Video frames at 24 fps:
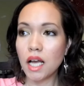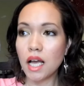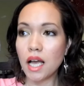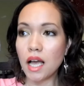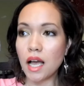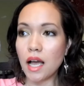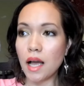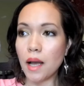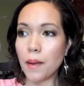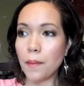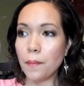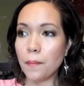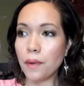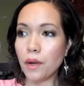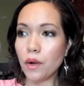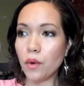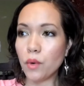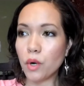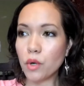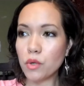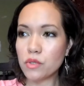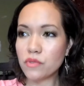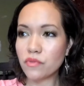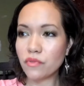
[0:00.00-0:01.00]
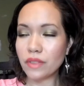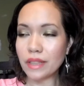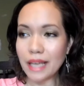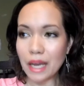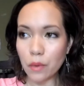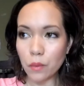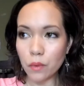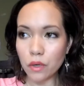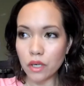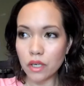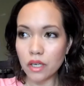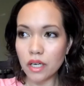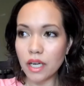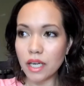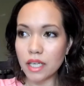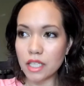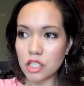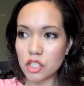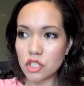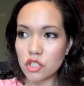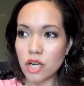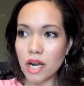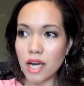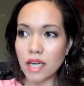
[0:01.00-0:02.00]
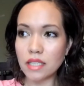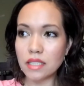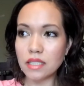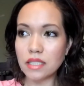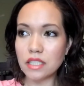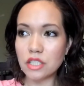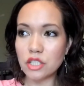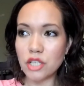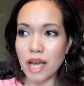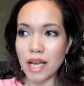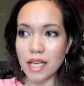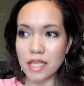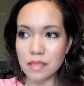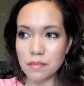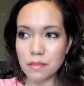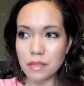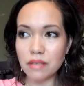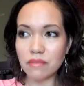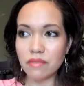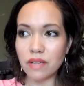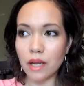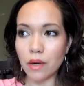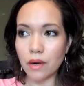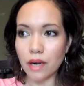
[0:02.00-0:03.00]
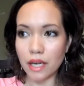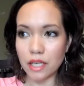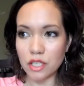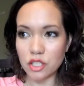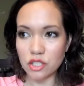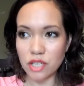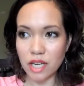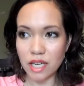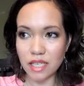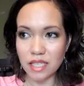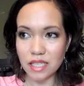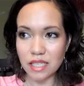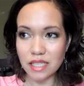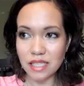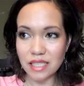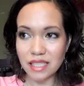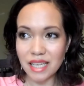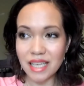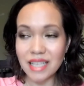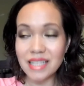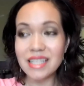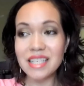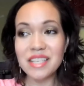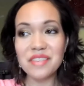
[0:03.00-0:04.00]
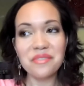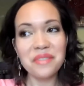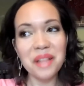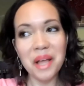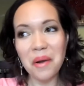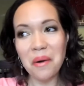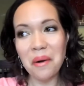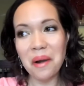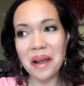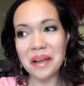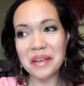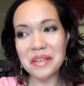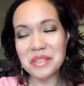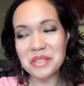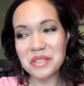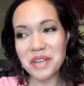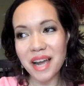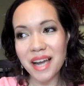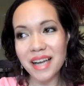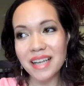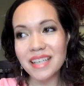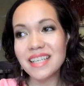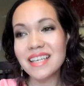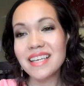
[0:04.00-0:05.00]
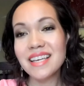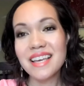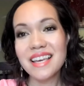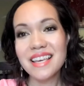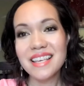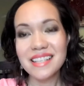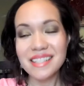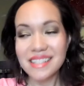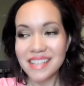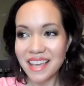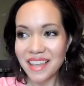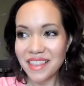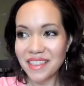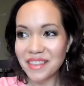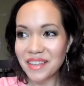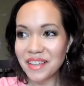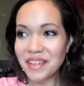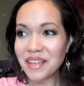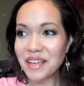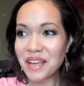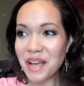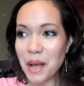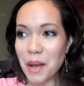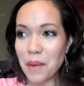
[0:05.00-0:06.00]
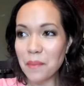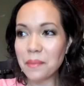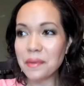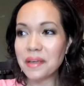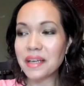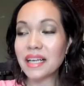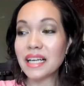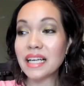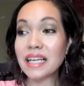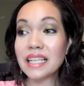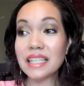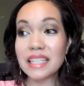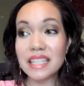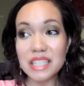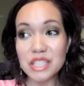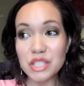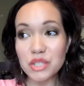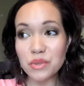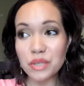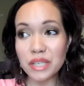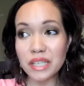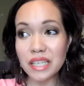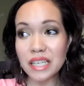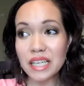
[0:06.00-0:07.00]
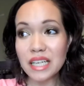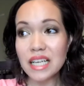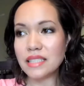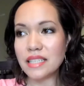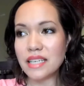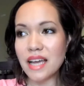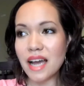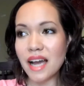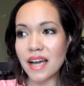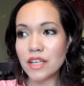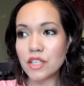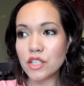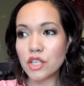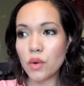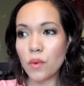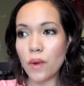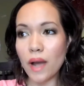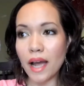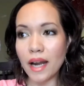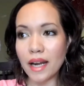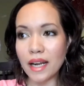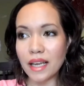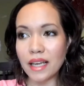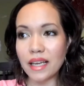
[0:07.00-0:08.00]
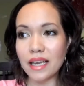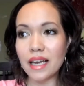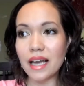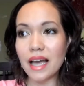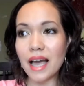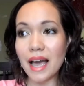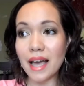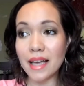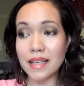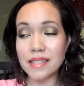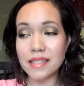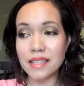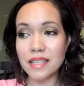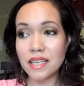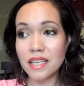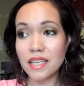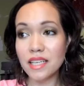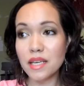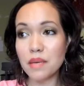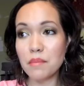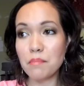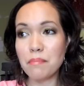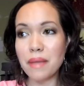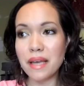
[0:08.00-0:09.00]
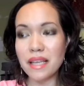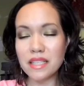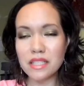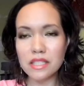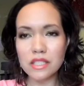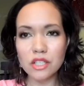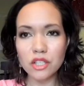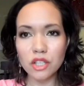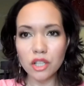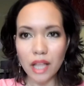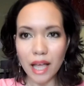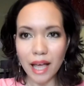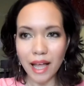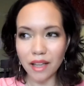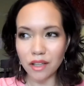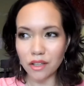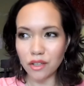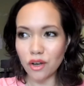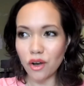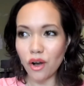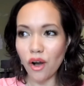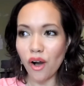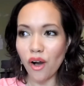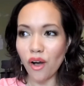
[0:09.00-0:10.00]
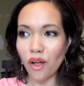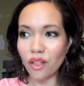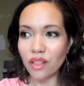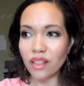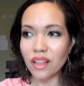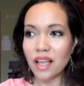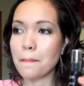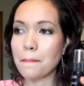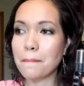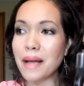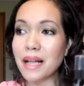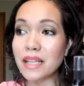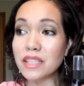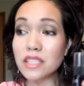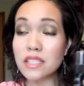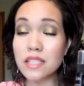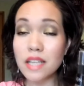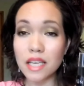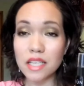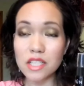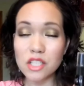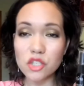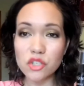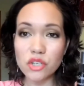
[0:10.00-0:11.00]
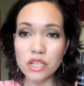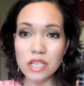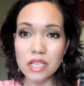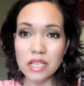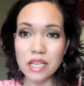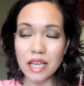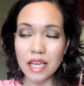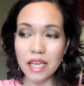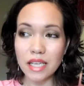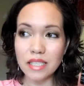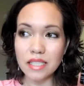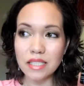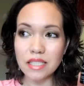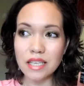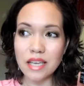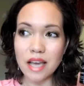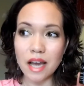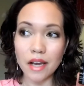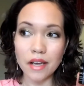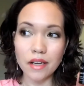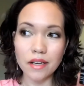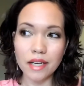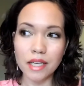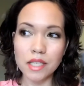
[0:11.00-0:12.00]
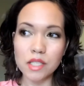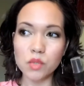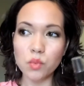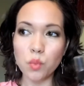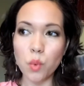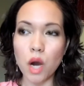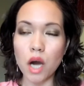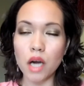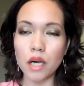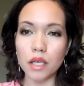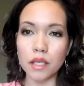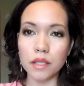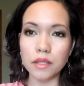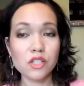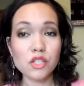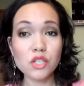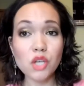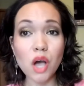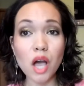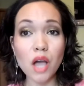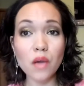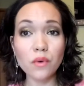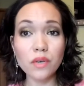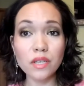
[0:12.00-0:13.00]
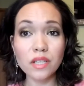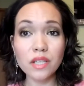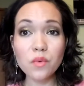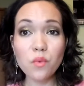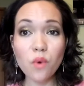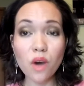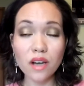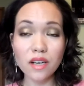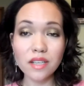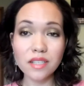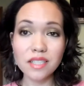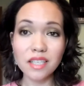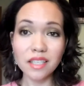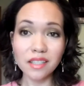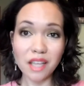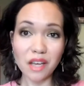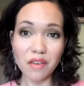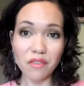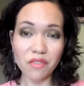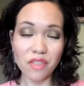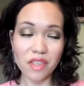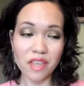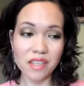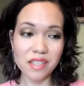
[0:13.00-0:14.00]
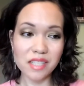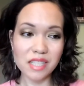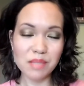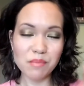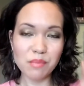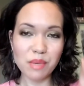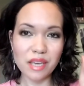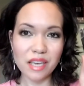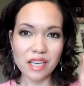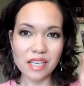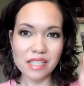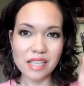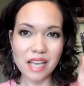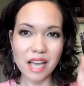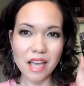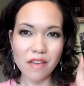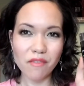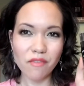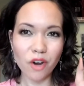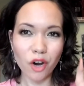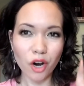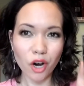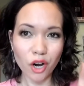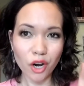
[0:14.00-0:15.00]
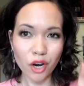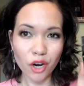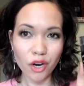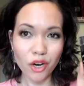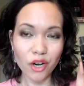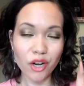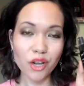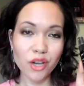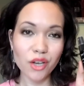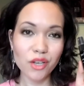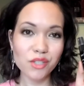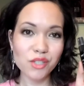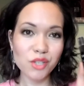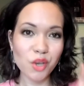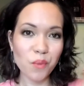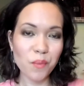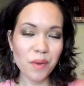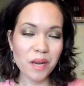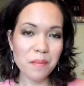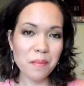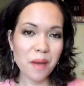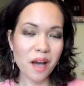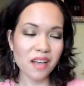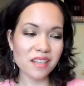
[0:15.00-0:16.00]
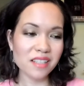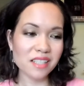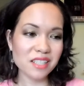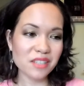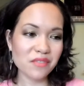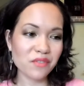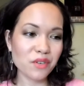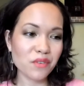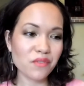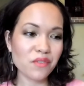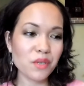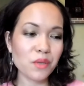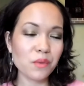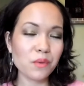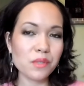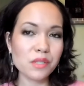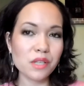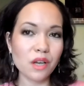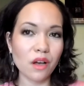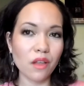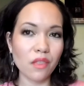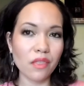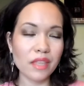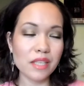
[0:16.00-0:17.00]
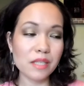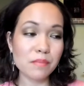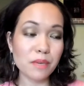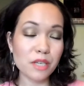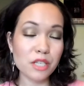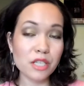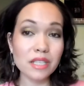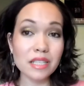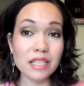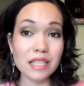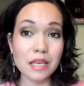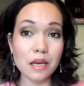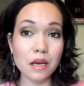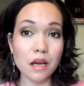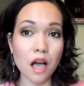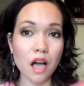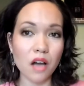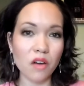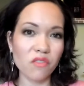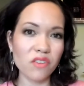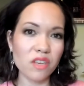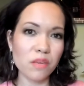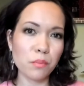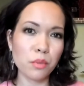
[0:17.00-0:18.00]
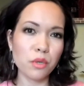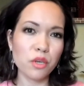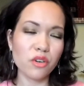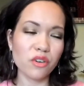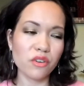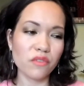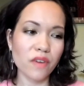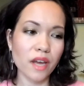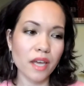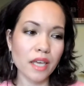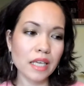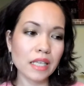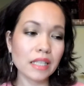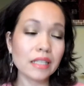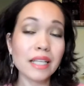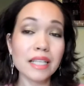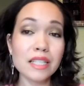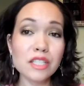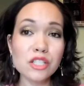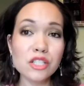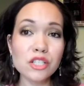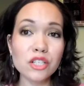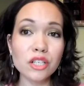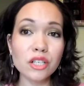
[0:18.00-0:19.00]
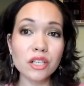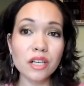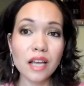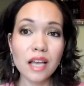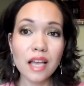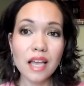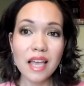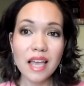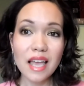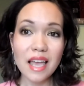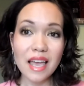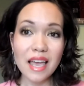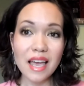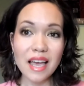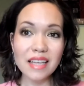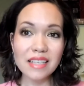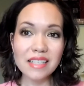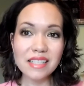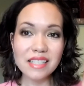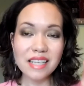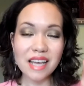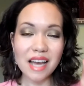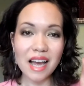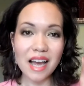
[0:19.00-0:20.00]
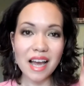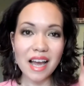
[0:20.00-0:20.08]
um, rose flower extract, jasmine flower extract, daisy flower extract, xanthan gum, glycerin, dehydroacetic acid, benzyl alcohol, maltodextrin, and deionized water. So I really wanted to love this because I've heard so many positive reviews on especially the Aquavit Purifying Cleanser and